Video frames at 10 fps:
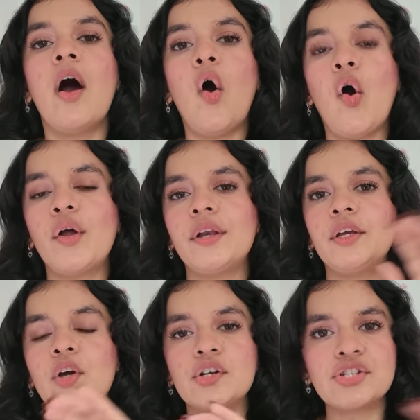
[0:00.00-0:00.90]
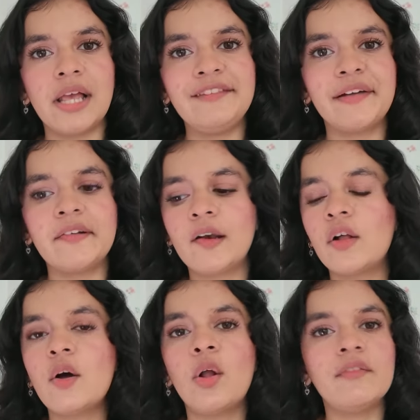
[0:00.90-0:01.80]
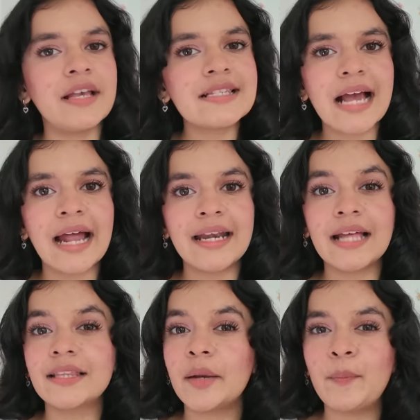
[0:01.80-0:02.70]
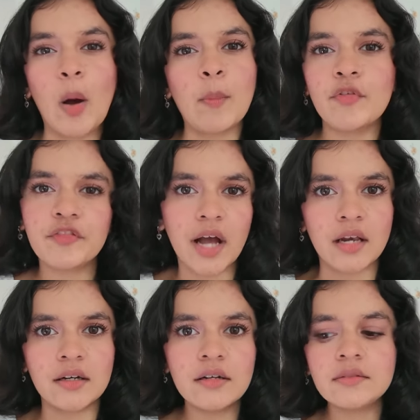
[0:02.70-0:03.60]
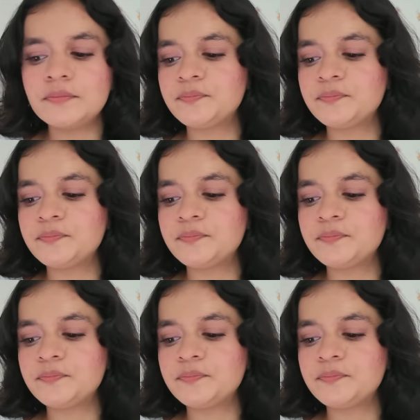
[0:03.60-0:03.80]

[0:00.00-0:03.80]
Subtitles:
on your shelf and it will always add like that pop of color.